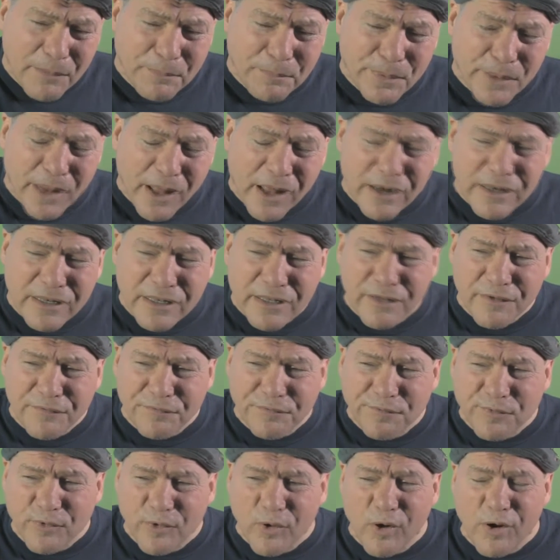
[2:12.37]
of blood in the
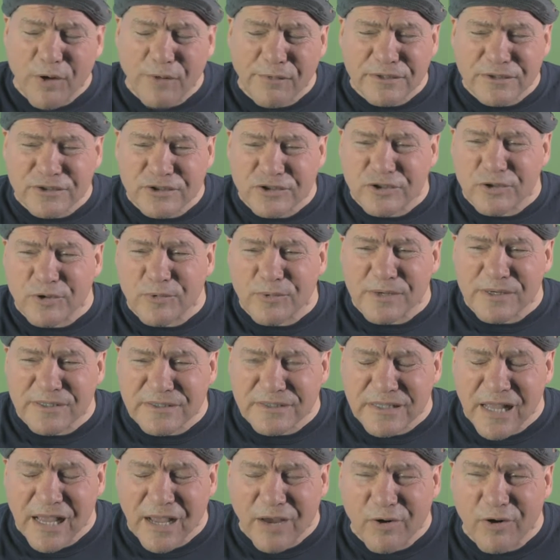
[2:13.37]
floor. He's chewing
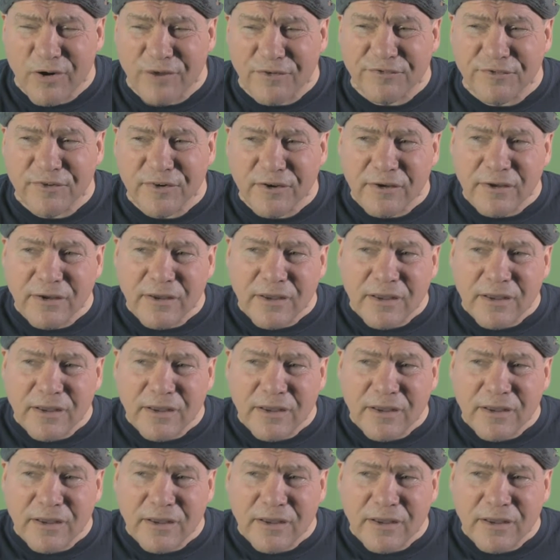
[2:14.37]
his leg off."